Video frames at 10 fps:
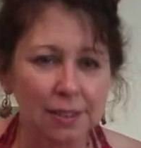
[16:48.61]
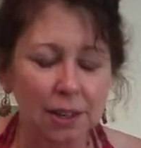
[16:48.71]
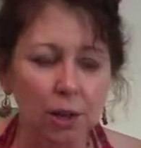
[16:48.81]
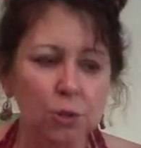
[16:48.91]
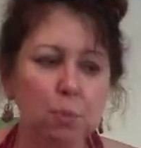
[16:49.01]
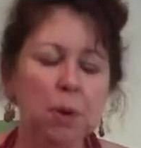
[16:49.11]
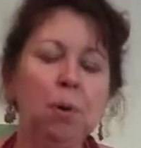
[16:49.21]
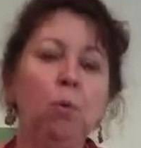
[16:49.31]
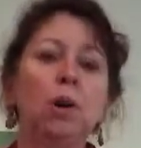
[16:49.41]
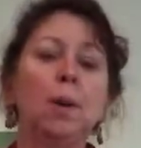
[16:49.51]
Because
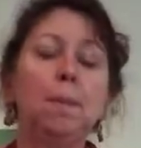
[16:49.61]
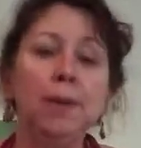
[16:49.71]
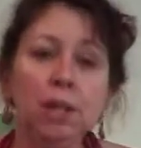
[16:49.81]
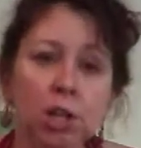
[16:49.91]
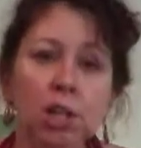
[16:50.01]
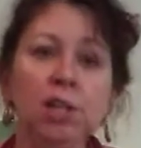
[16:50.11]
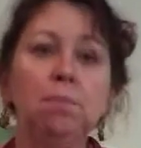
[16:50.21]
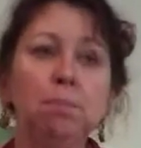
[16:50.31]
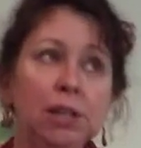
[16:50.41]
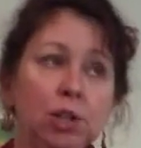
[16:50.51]
people want to build
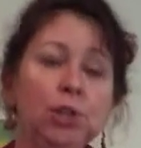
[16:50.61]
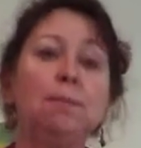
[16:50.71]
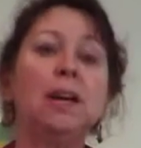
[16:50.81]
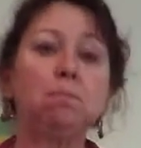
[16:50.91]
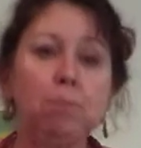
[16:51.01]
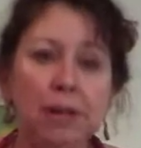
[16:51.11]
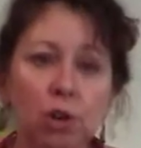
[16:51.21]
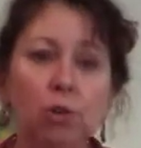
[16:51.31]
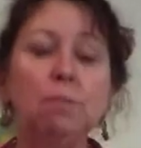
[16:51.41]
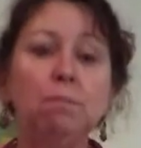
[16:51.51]
and build and make
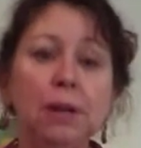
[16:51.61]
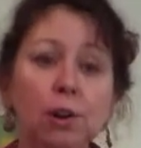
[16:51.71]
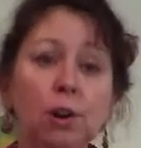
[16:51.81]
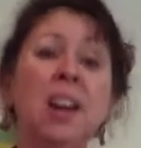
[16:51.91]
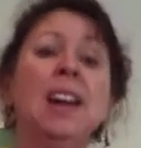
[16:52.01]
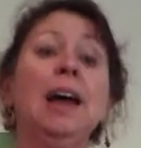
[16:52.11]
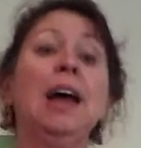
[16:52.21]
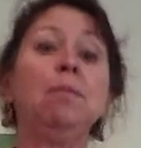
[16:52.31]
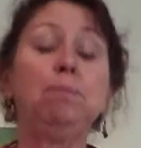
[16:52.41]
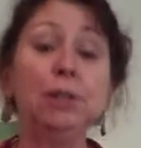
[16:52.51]
bigger and bigger
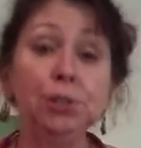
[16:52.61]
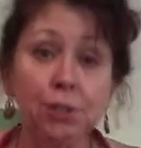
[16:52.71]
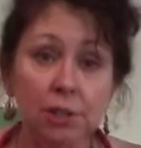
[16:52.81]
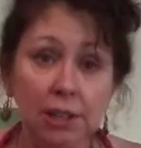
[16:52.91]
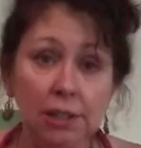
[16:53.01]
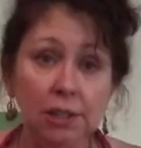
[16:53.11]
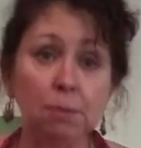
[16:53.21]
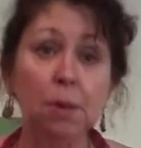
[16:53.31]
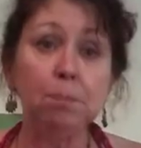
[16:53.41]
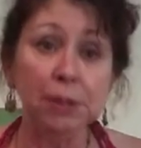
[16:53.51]
and build their
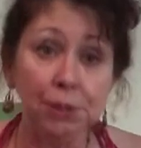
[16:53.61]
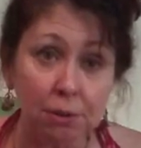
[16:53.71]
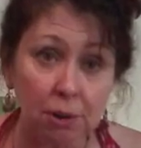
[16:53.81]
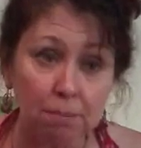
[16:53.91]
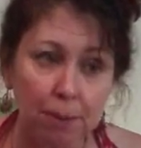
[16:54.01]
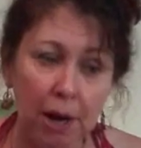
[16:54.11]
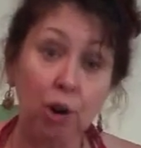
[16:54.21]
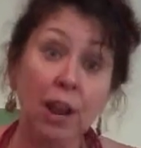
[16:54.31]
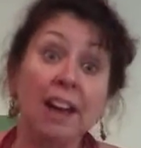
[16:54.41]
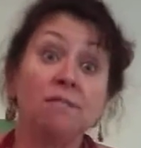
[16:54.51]
kingdom and build their empire
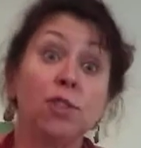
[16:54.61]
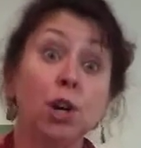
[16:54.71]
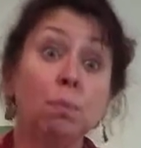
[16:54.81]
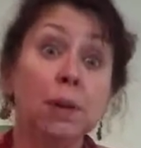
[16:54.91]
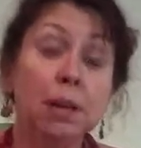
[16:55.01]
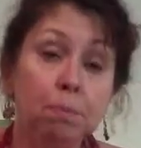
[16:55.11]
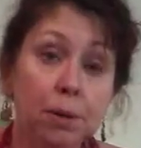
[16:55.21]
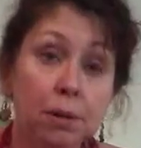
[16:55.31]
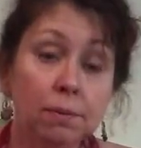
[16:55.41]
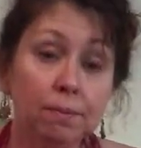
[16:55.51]
and have their
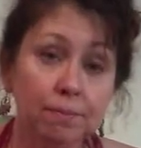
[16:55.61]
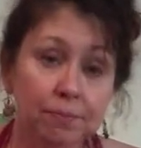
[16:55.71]
people.